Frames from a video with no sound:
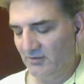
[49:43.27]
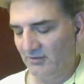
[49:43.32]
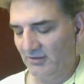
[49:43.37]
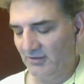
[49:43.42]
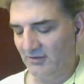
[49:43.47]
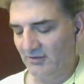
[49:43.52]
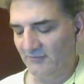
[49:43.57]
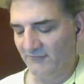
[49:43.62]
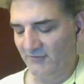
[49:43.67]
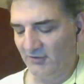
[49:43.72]

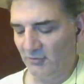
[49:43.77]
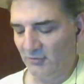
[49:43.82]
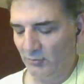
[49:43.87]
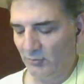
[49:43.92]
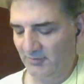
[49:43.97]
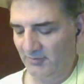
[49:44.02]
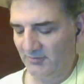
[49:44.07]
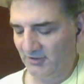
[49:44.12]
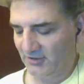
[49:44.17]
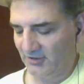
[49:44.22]
Now, if an
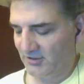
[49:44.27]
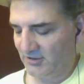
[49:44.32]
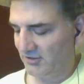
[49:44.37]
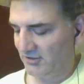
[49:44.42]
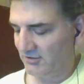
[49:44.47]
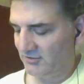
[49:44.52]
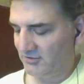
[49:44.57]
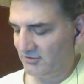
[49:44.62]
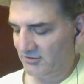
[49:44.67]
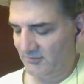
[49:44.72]
equipment
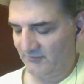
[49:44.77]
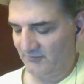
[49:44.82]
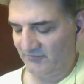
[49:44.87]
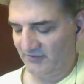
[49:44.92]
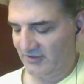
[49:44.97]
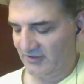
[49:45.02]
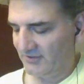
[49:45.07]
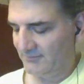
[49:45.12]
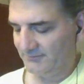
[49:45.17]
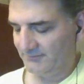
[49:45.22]
card comes
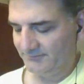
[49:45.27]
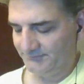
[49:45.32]
up,